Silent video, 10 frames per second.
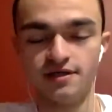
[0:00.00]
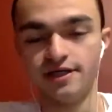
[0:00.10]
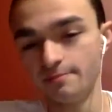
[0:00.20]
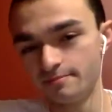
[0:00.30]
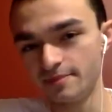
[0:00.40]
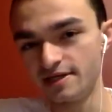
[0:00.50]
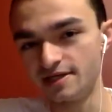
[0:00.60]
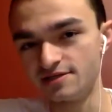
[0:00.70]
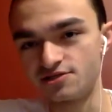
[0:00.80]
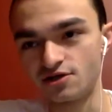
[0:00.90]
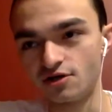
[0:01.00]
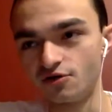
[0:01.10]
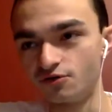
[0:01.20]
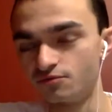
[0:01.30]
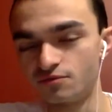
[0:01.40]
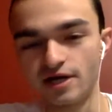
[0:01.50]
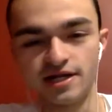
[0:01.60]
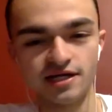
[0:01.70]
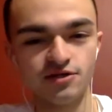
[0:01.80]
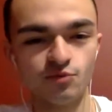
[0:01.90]
Yep. And so
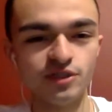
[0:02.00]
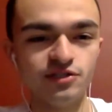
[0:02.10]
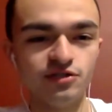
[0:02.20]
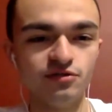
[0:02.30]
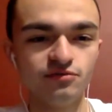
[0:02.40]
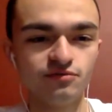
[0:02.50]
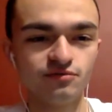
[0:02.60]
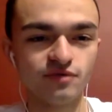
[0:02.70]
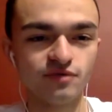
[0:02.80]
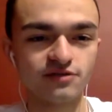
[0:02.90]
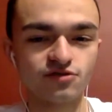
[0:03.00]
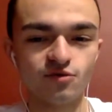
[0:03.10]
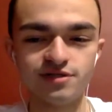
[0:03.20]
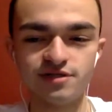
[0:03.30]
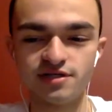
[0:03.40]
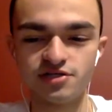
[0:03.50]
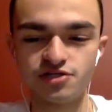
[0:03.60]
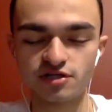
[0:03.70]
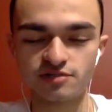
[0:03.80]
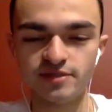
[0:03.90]
heading into week 2, that's always the
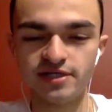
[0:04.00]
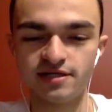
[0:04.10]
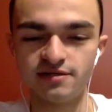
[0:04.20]
adjustment.